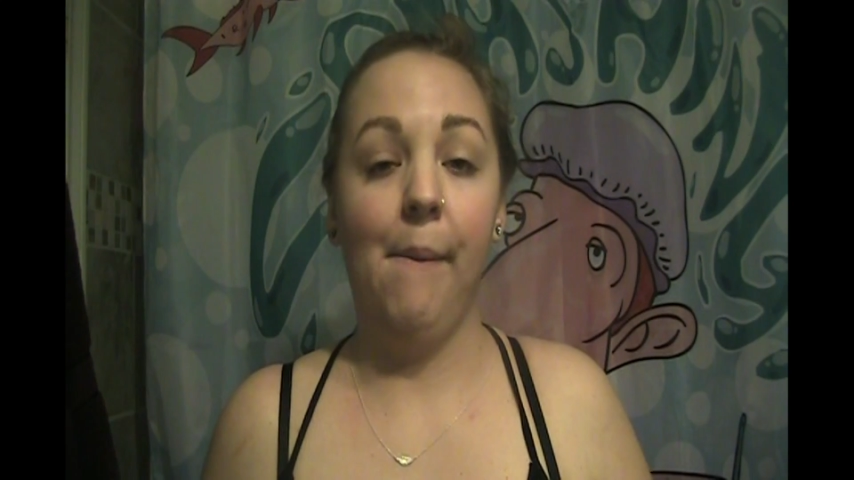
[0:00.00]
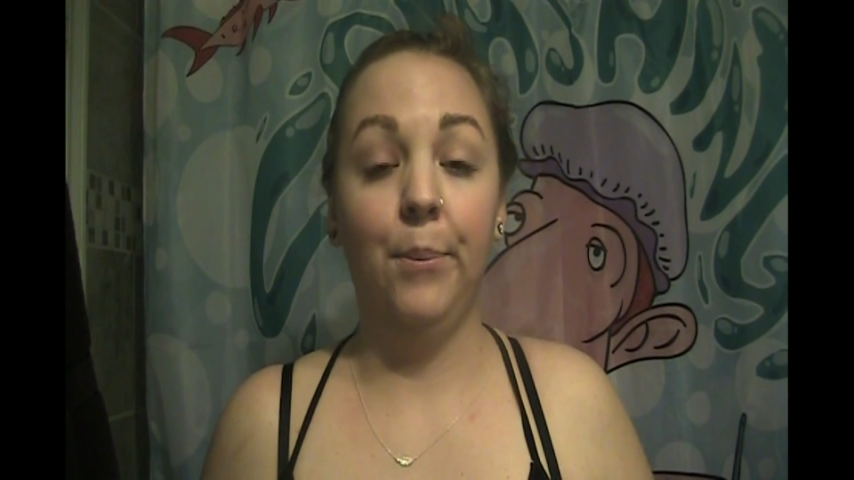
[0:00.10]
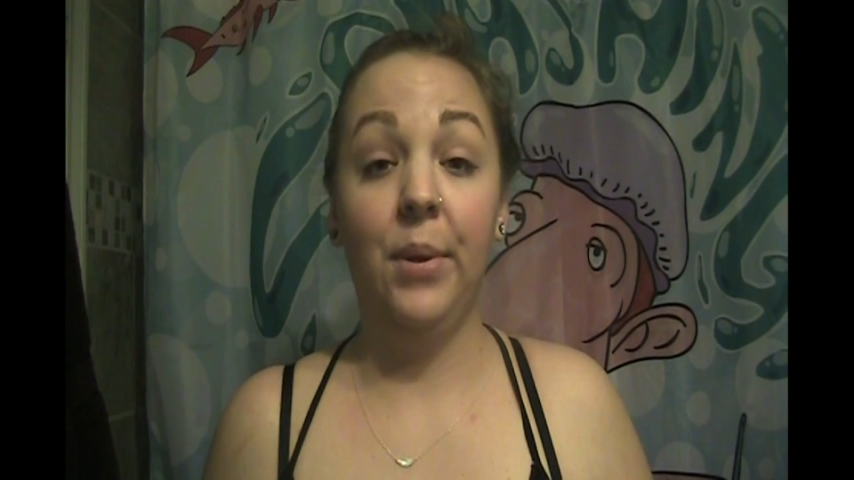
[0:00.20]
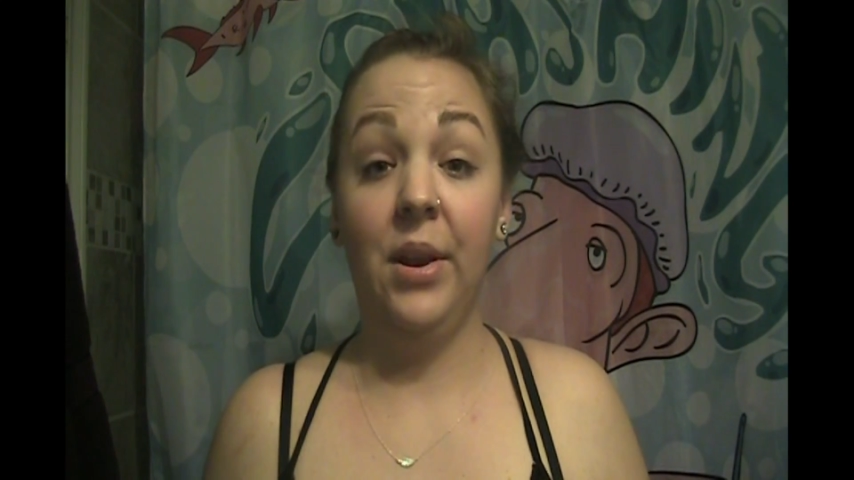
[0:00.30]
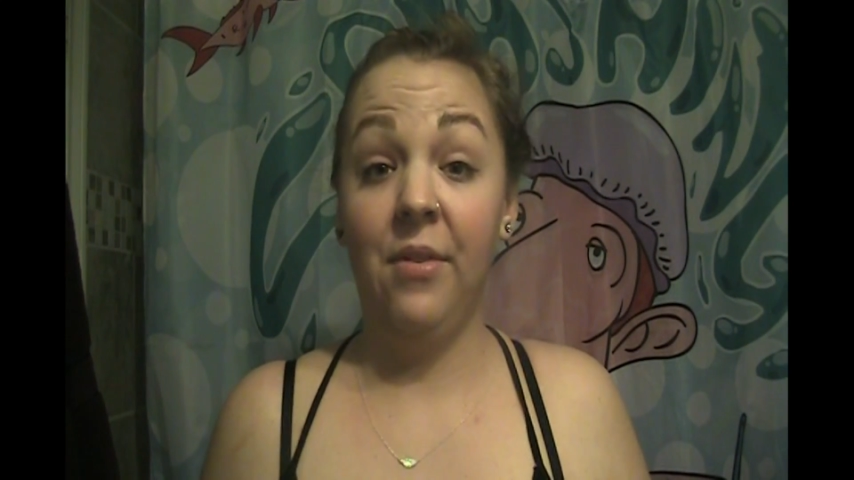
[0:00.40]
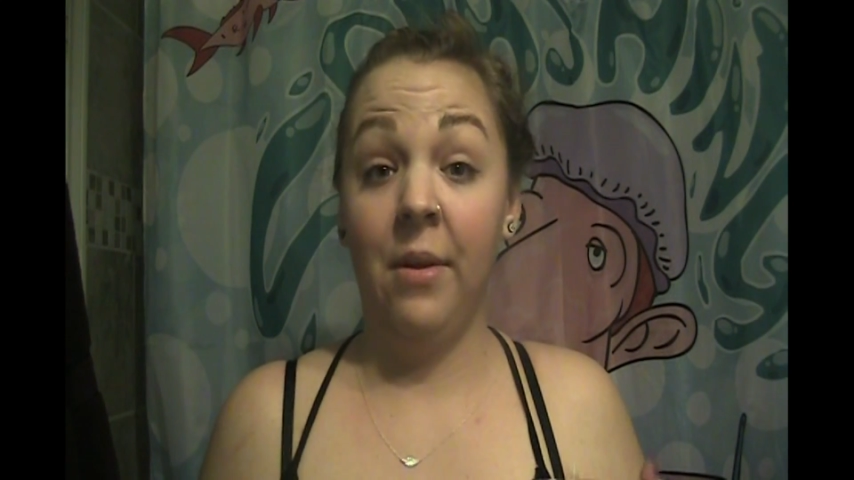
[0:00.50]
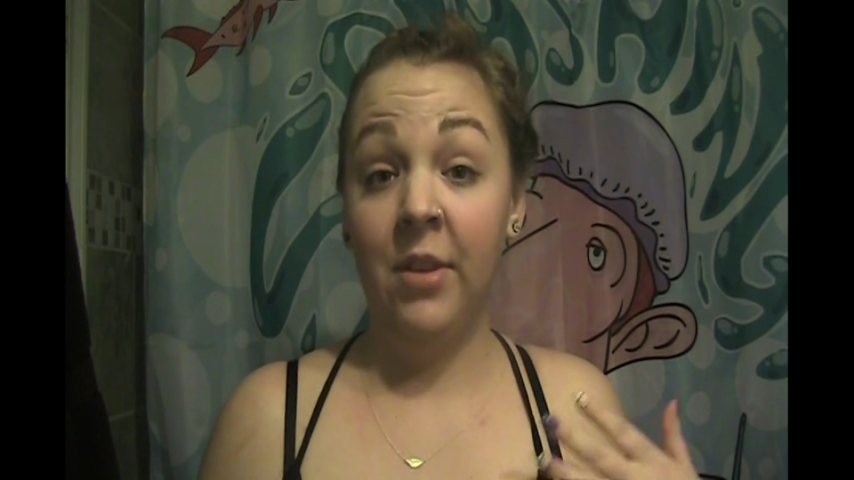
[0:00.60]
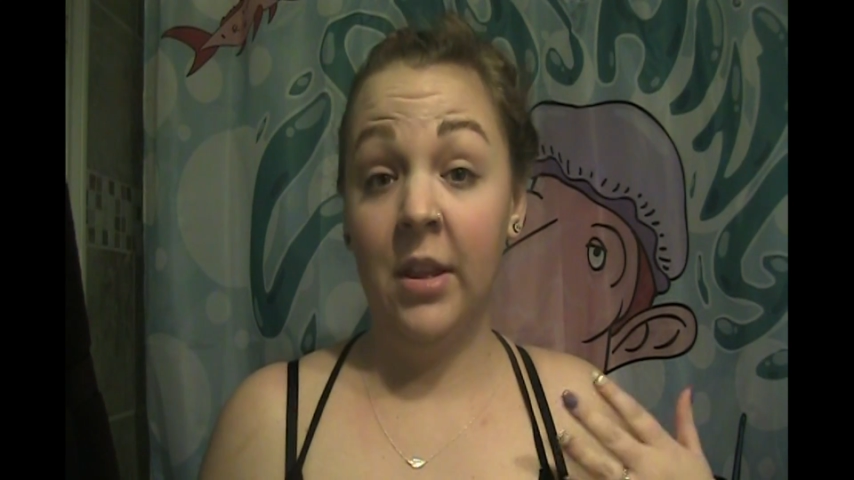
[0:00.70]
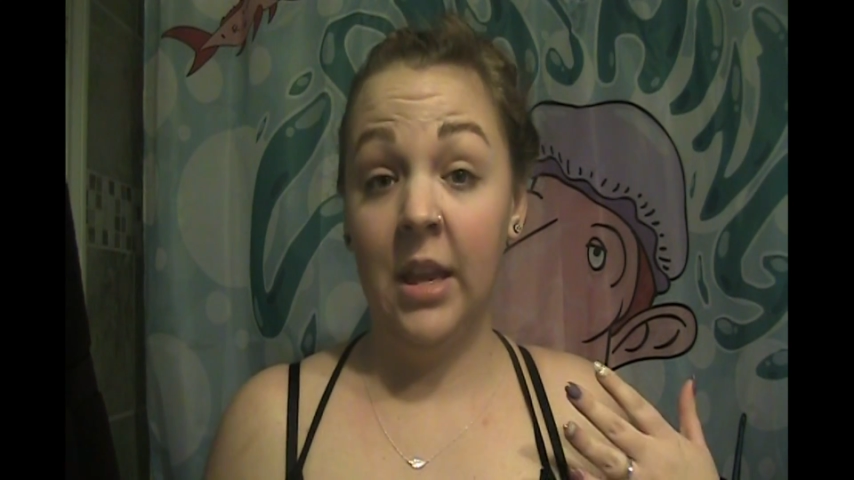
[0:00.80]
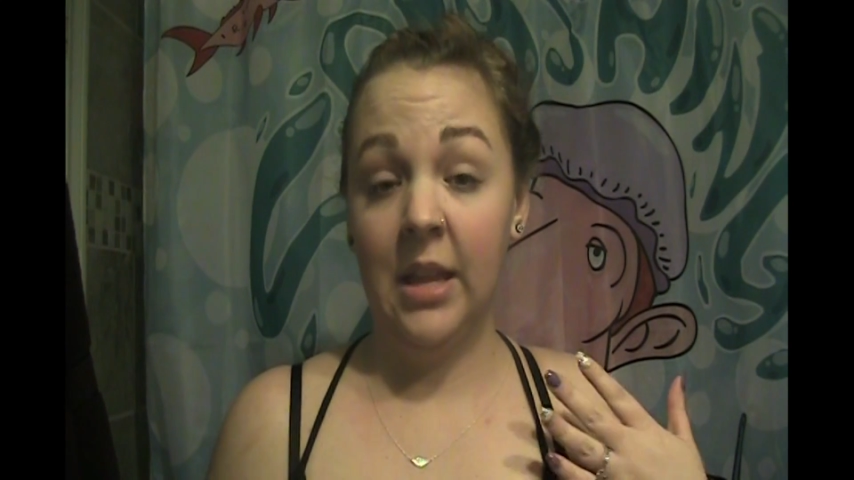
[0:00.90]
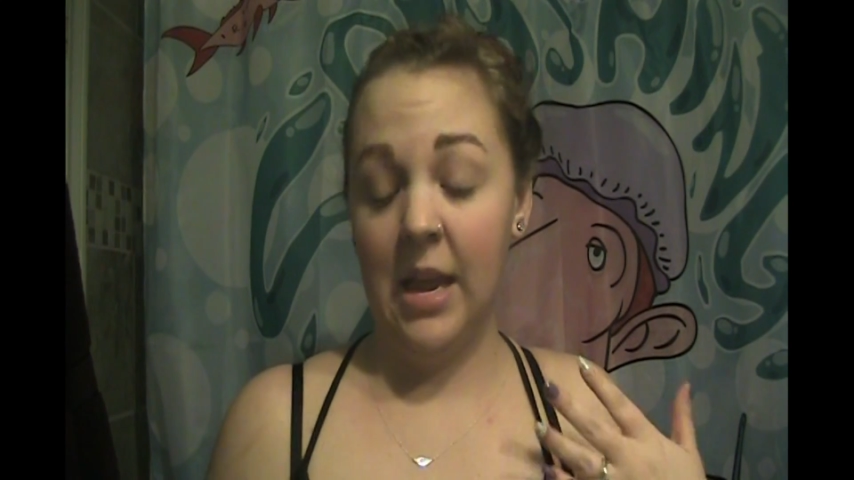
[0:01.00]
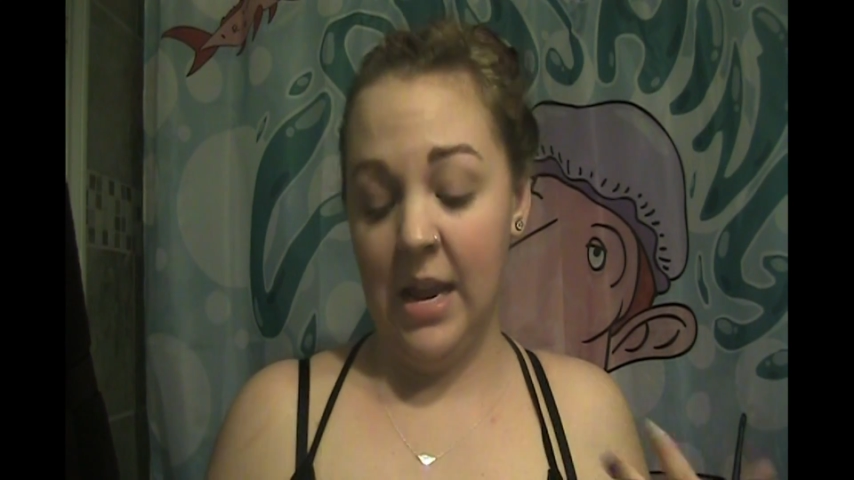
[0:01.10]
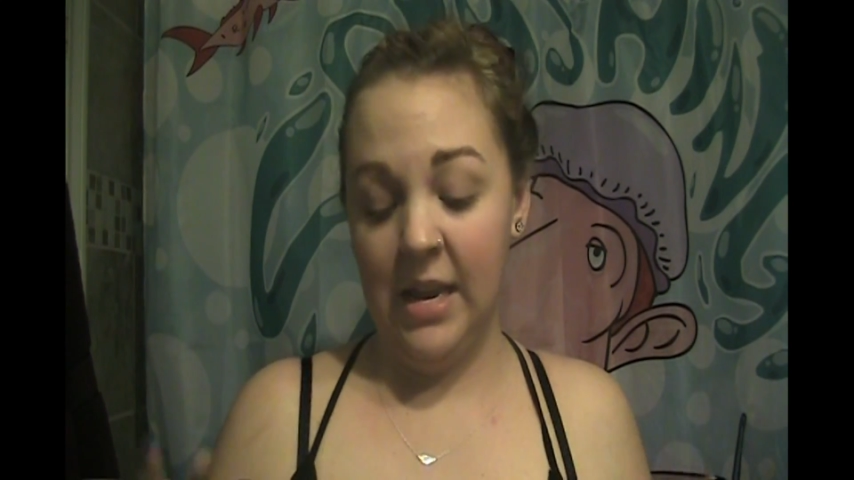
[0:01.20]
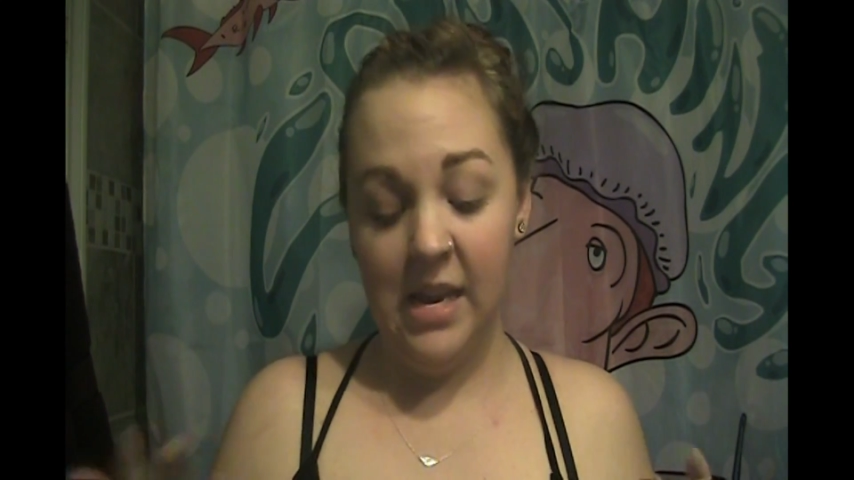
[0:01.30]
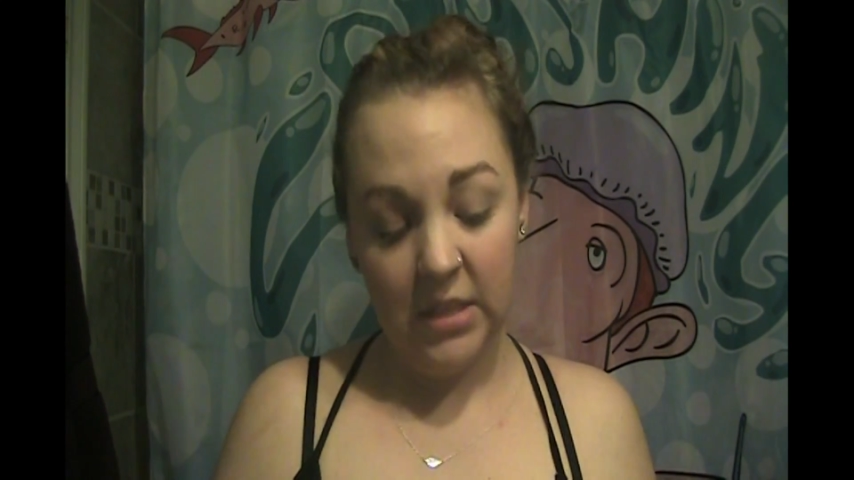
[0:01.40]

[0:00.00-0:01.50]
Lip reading: But if I'm feeling like I need